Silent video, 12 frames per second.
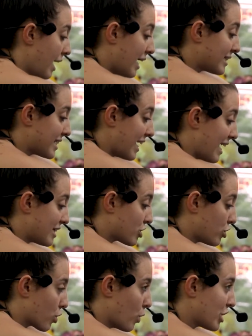And to
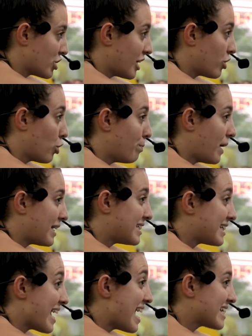answer the question that
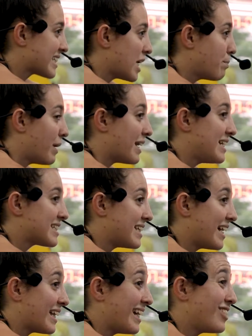nobody's asking but is
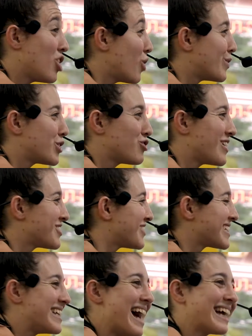thinking, no, the stretch
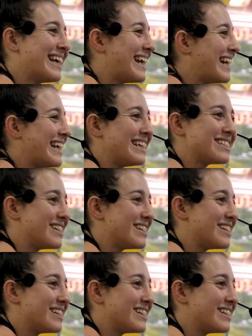does not get any